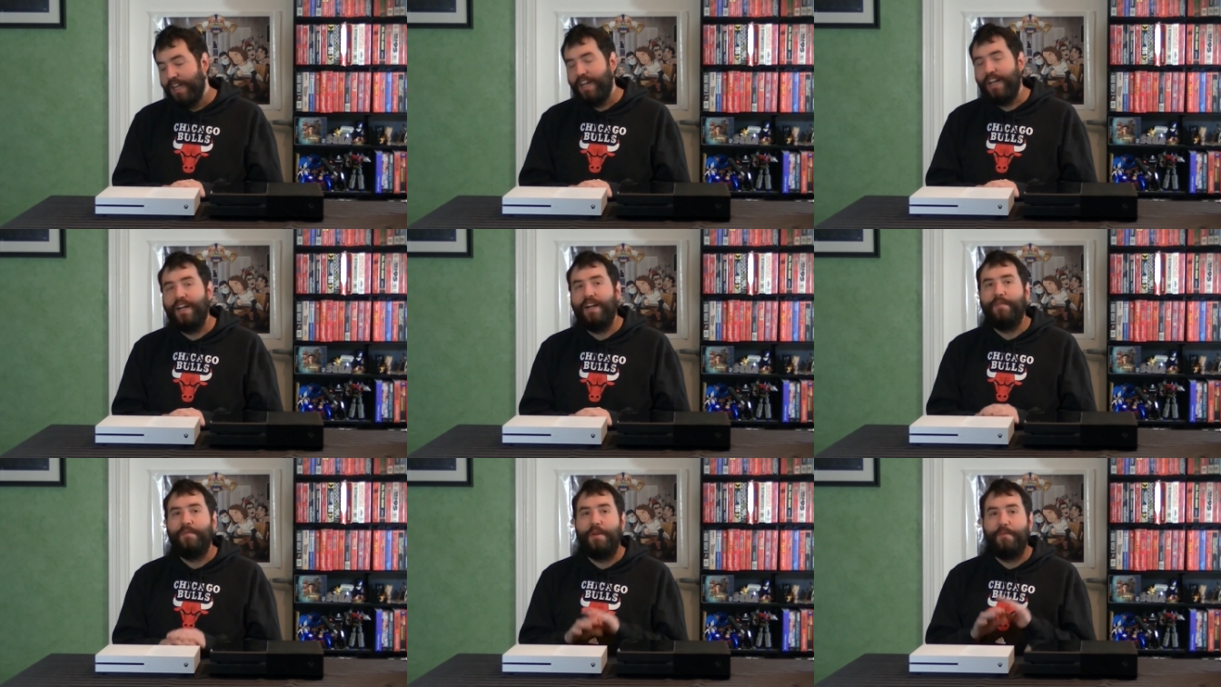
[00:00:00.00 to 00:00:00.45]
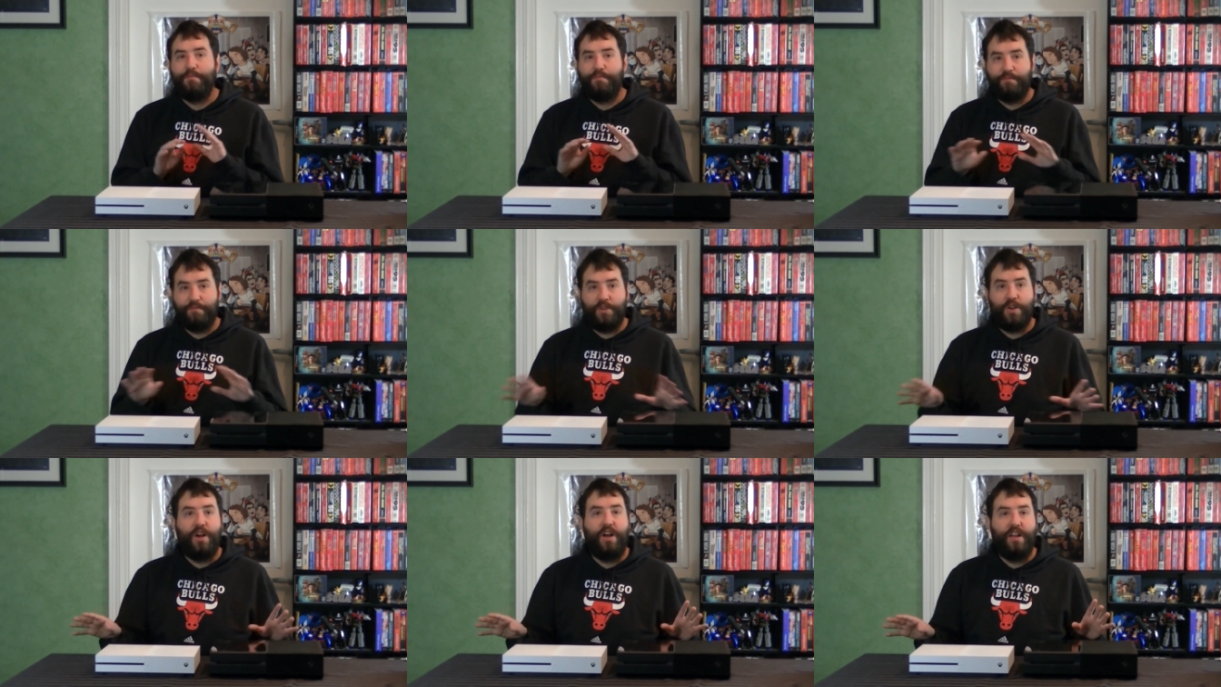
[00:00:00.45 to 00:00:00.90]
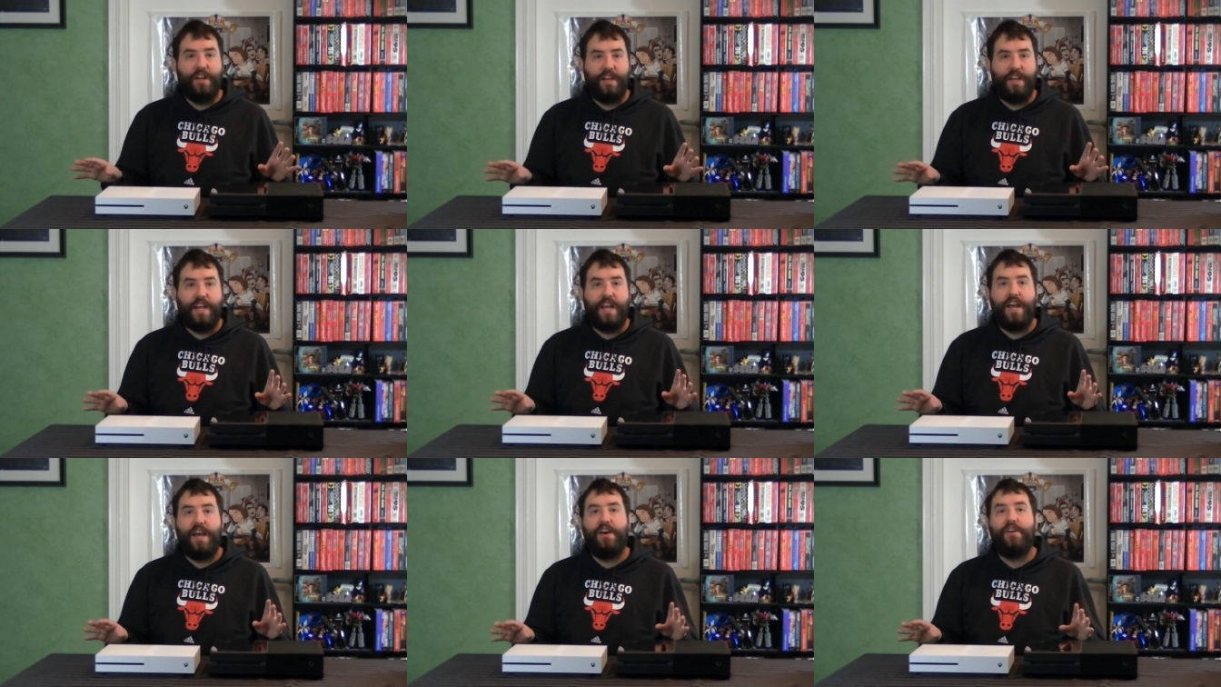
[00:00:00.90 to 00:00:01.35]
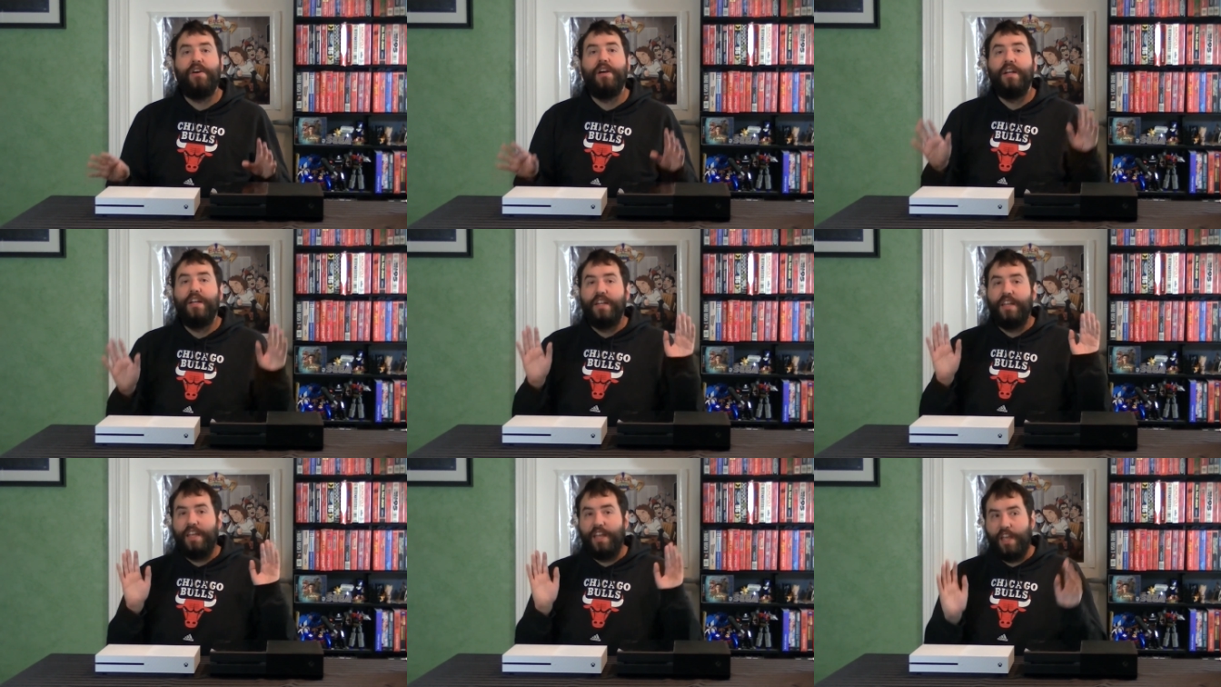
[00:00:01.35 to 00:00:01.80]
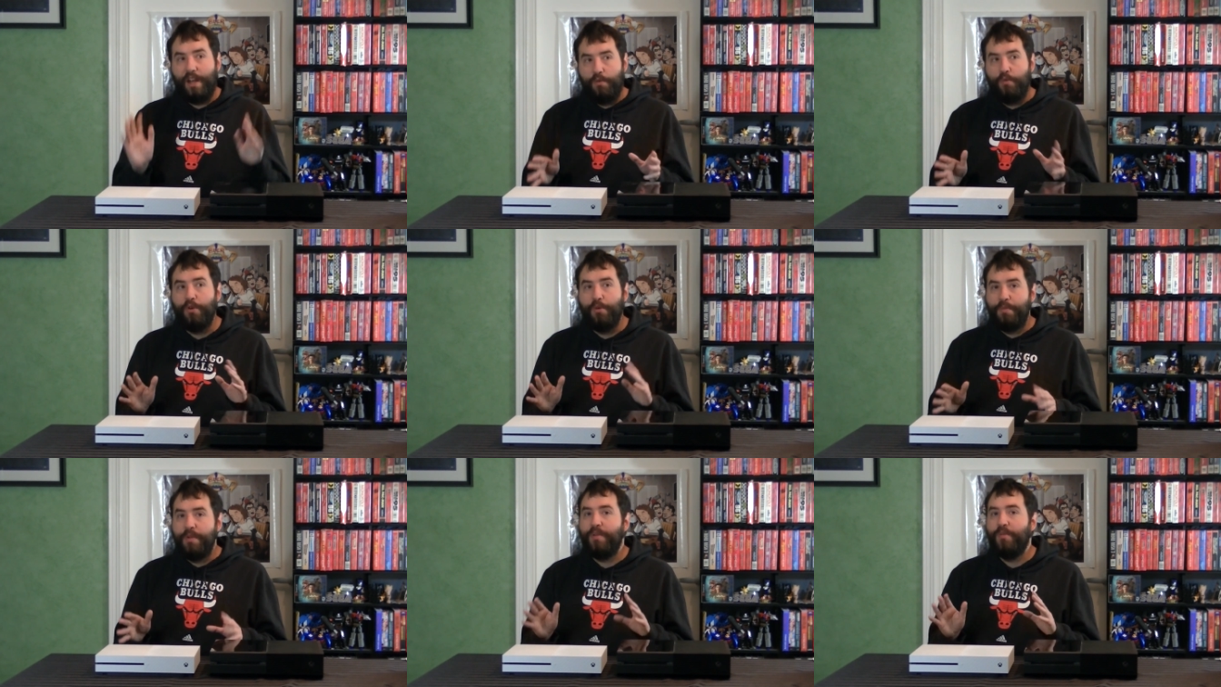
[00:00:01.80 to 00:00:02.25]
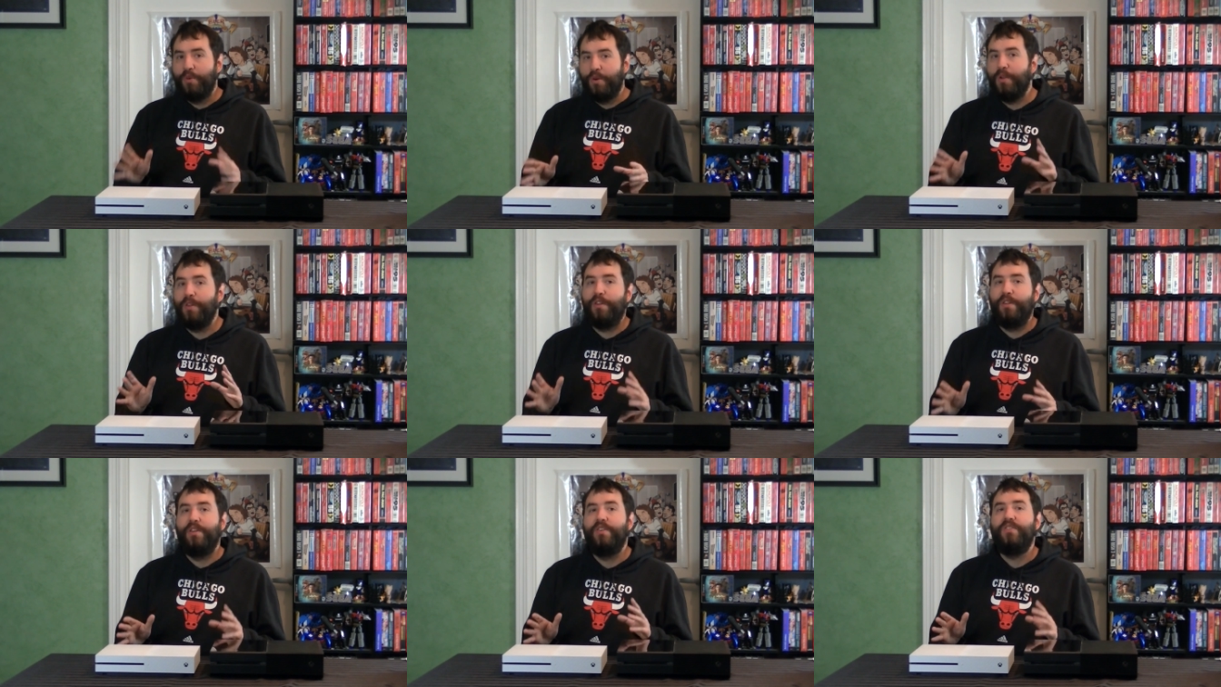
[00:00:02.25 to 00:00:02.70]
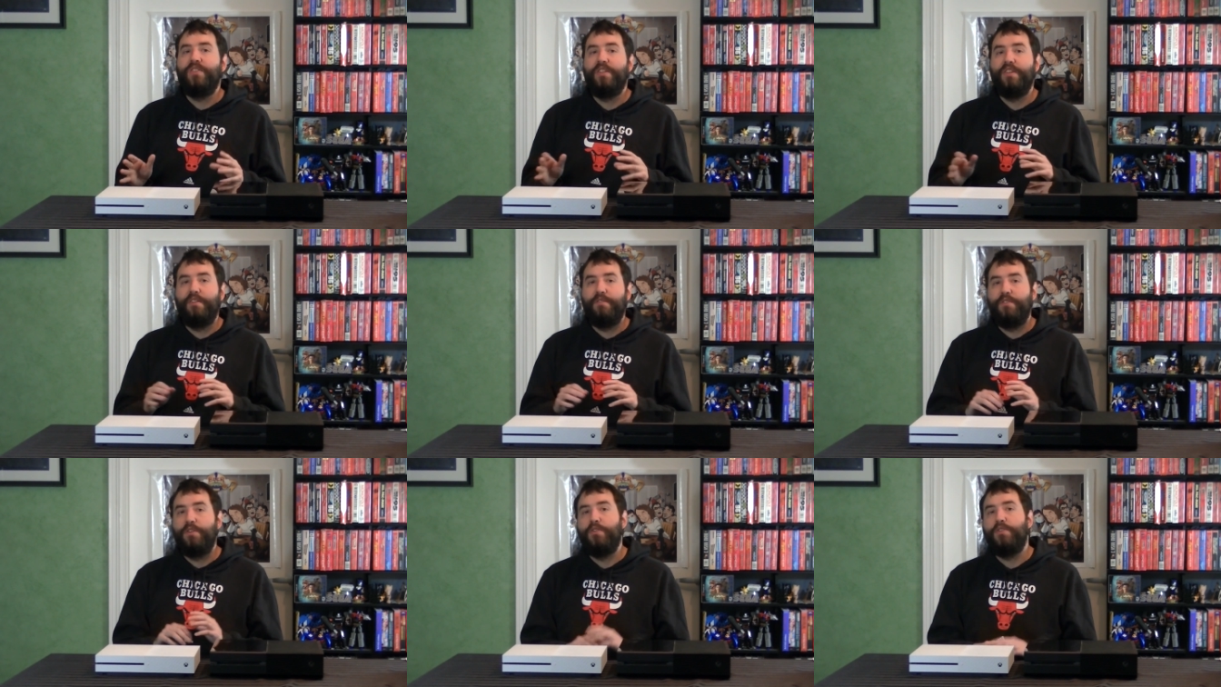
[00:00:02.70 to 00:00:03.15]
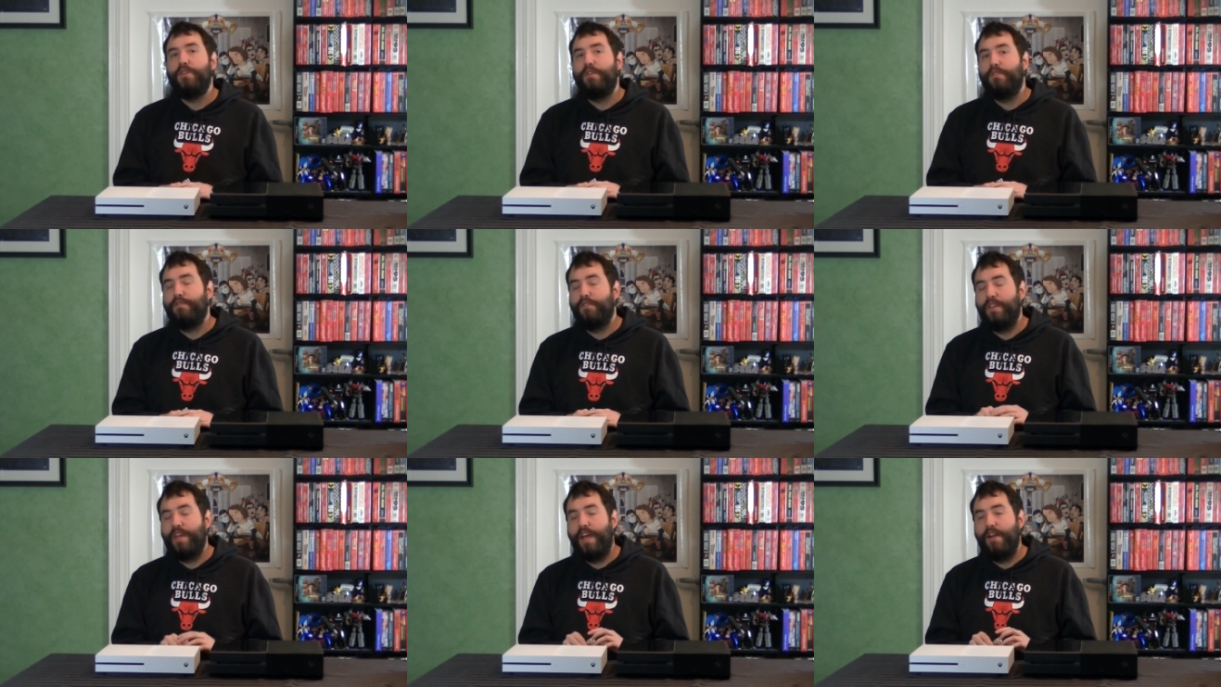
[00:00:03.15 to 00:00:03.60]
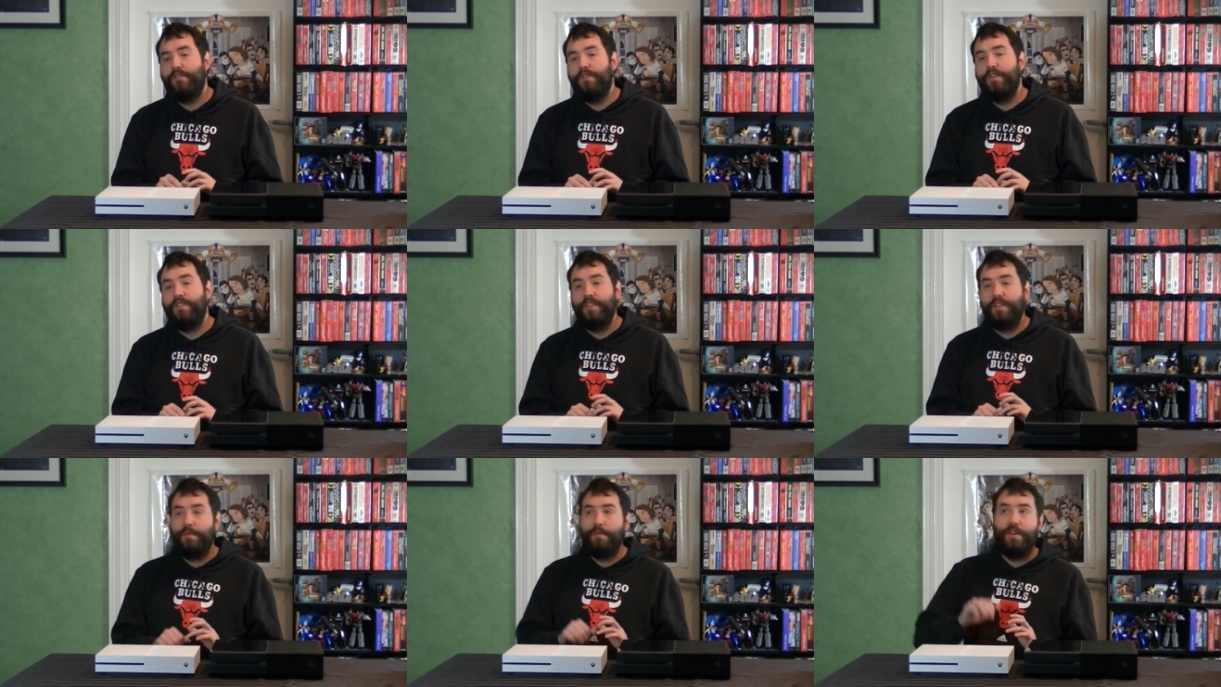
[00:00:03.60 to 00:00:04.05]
I'm calling it now. It will be worthless in the future for that reason.